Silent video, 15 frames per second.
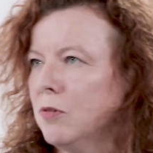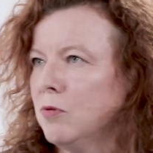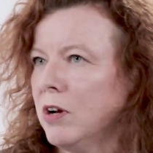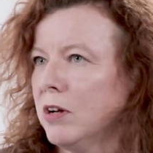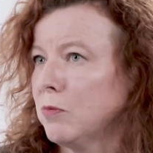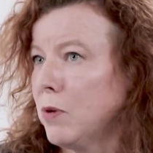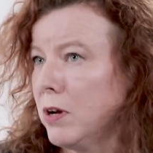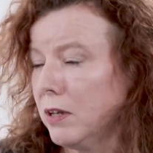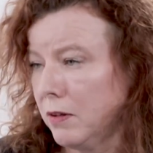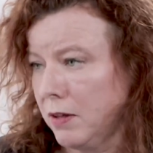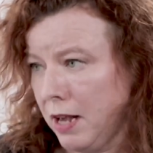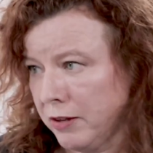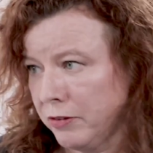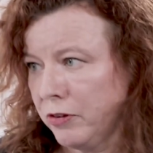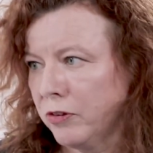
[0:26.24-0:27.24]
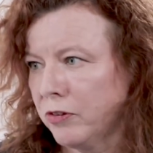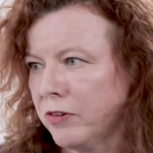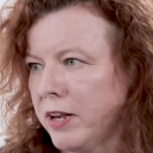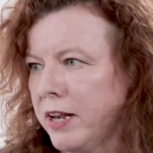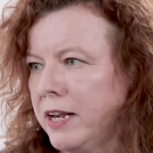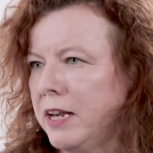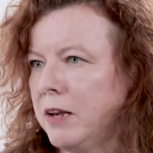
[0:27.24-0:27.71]
Right, well, as you
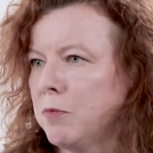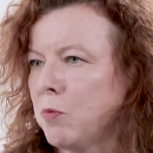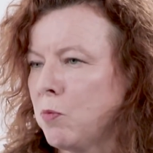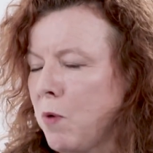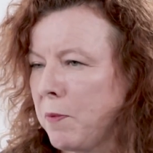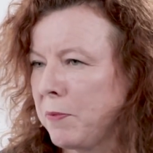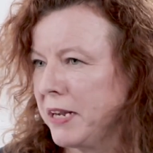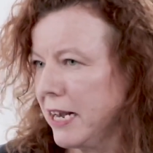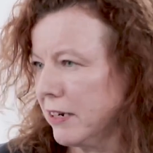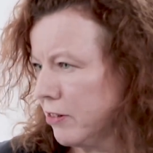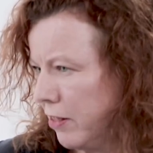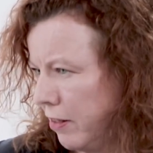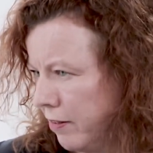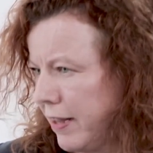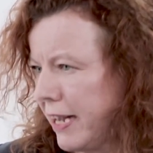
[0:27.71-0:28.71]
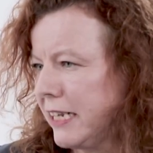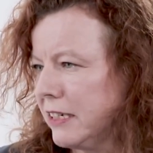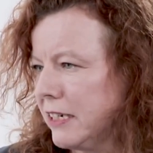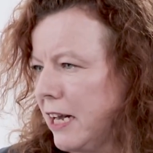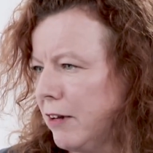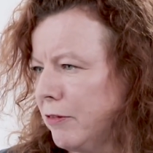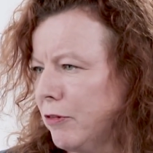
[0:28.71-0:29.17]
say, when we get to the
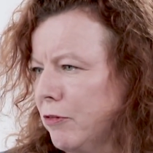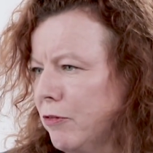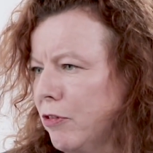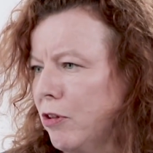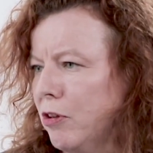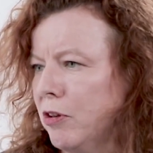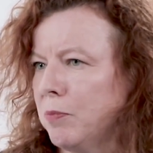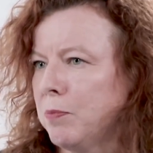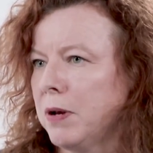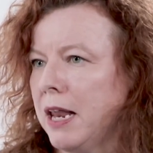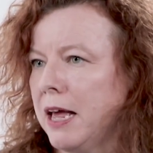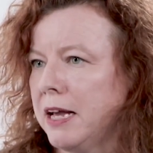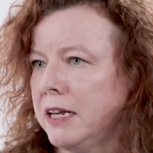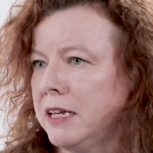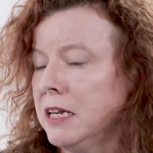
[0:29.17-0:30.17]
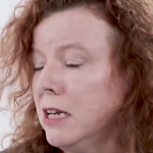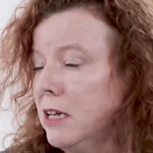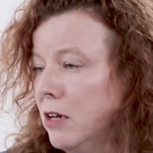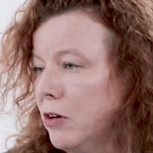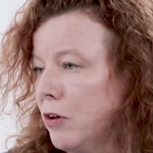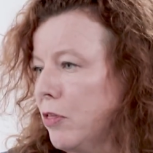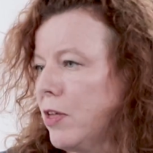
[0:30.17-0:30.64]
second half of the play,
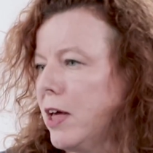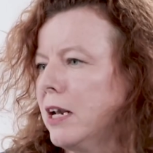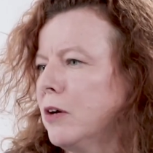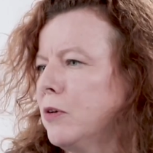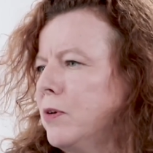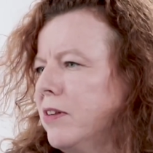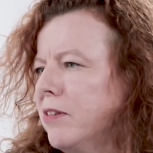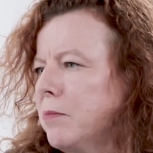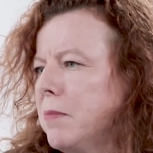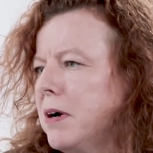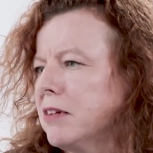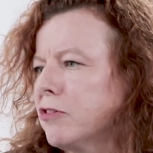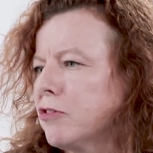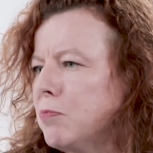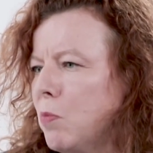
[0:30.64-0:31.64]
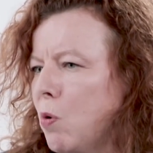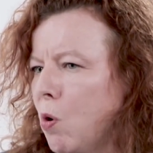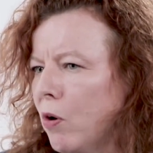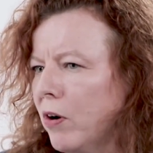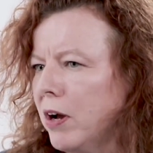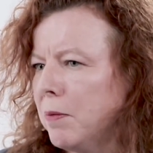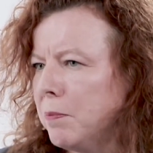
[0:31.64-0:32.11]
Othello is much
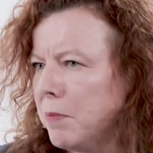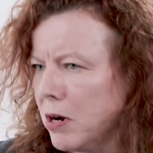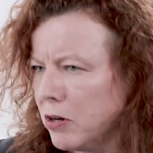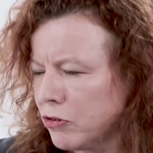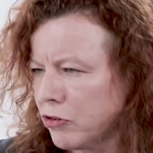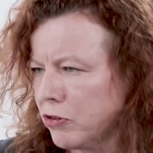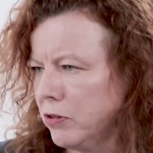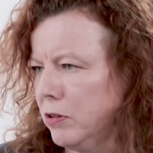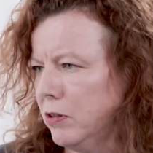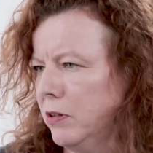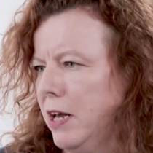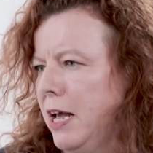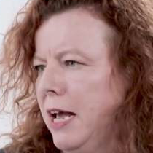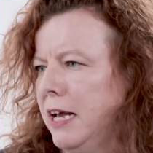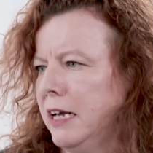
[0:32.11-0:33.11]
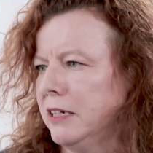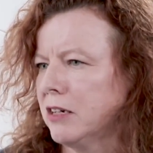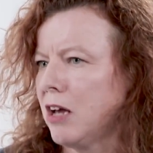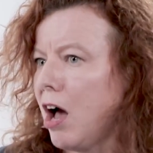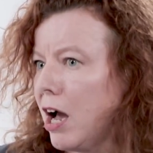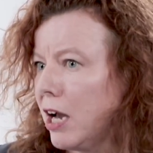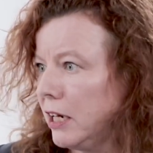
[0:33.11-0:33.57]
more emotional
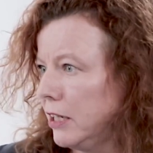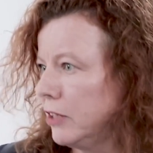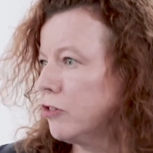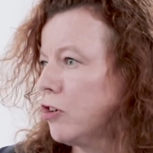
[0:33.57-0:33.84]
and highly